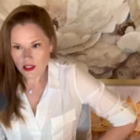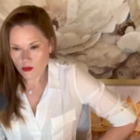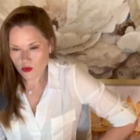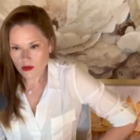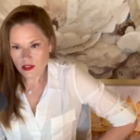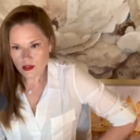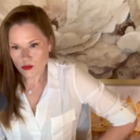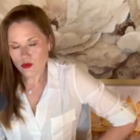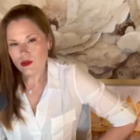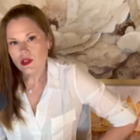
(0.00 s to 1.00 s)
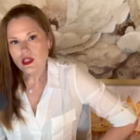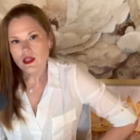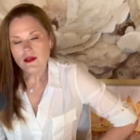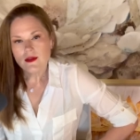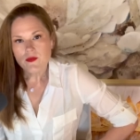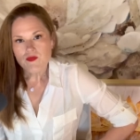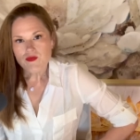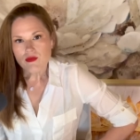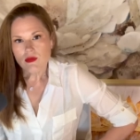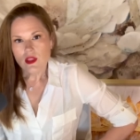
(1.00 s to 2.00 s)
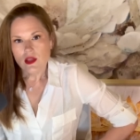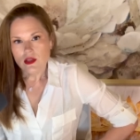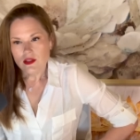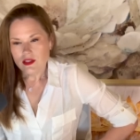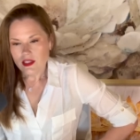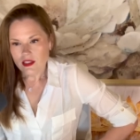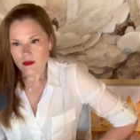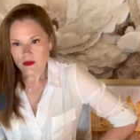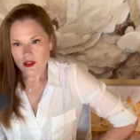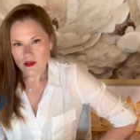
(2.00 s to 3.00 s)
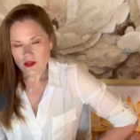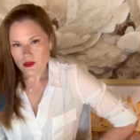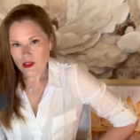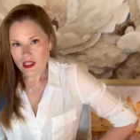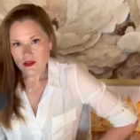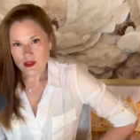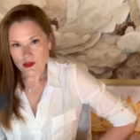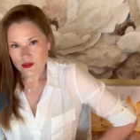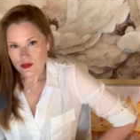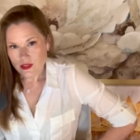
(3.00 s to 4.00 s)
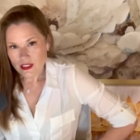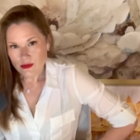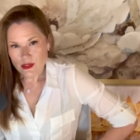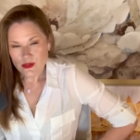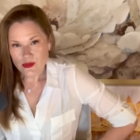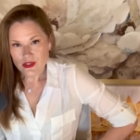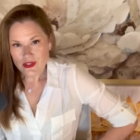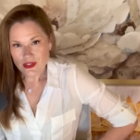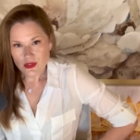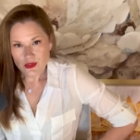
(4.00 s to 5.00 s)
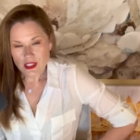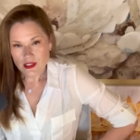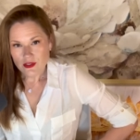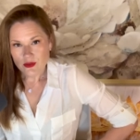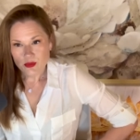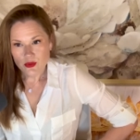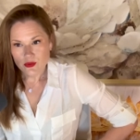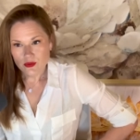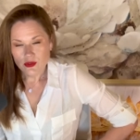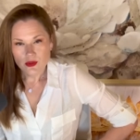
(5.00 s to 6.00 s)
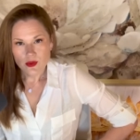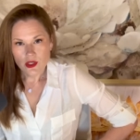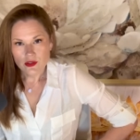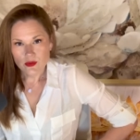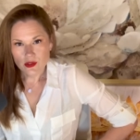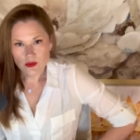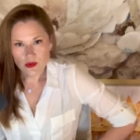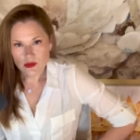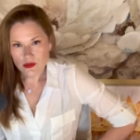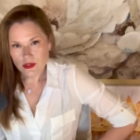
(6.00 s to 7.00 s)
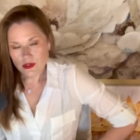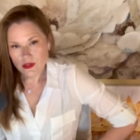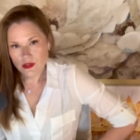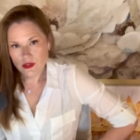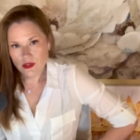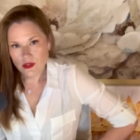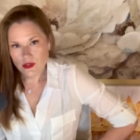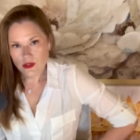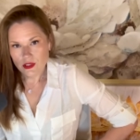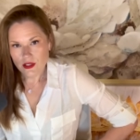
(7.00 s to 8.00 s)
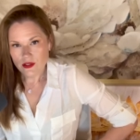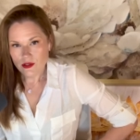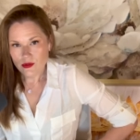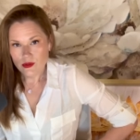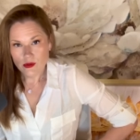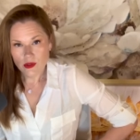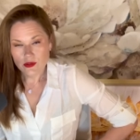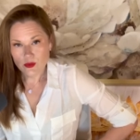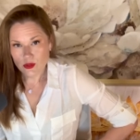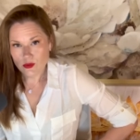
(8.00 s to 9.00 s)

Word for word: more. I need more. You, it's like um, you're you're gathering all the 3D resources that you can to prove who you are in the real world. I think who you are in the real